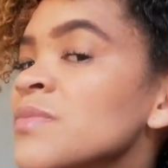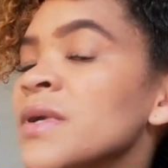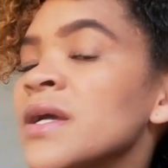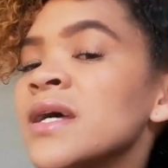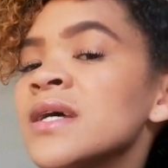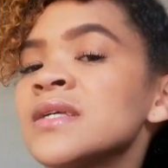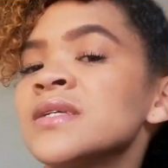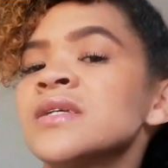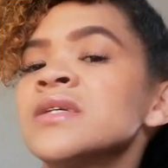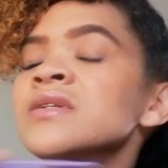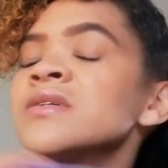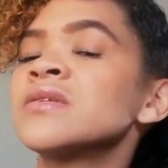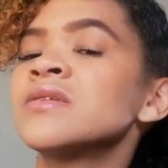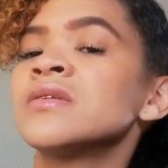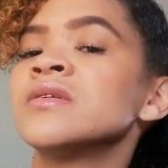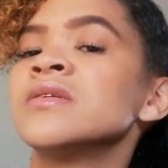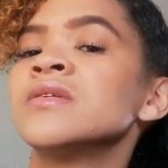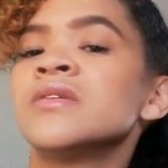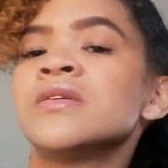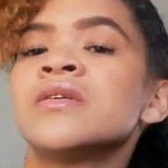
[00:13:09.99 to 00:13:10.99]
but I just
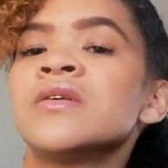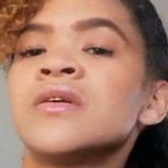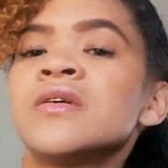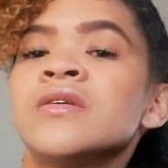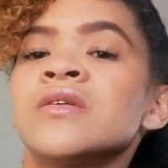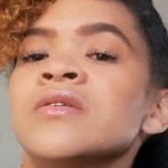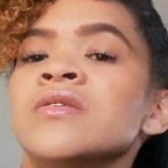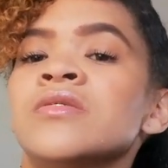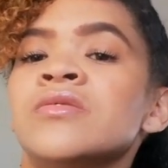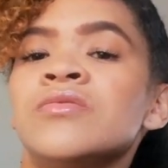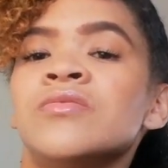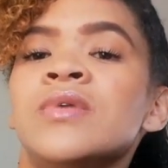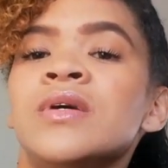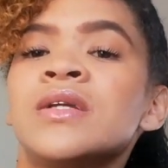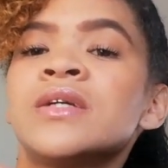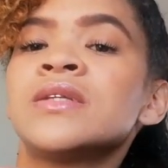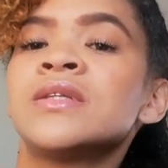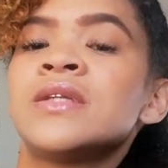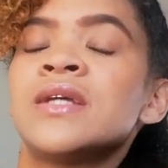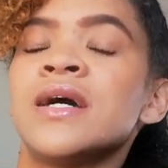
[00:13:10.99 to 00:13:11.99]
want
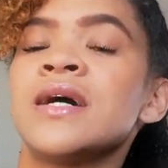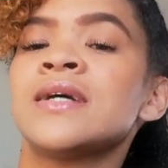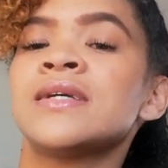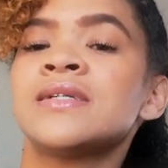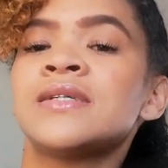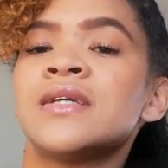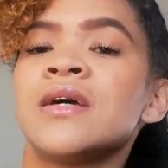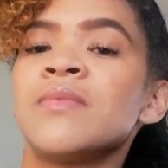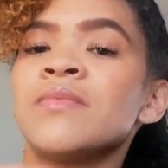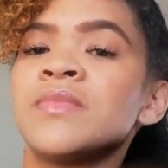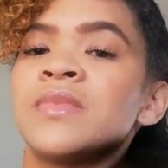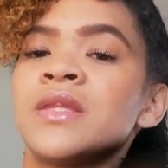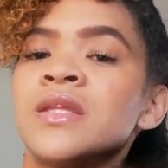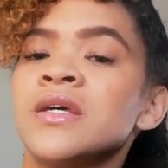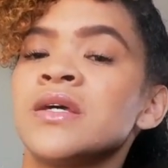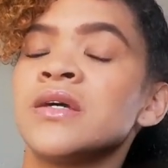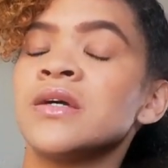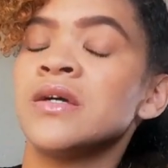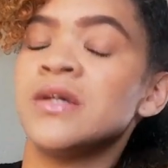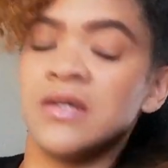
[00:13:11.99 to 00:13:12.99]
to try
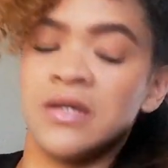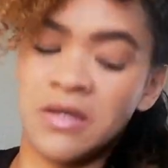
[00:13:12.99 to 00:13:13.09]
something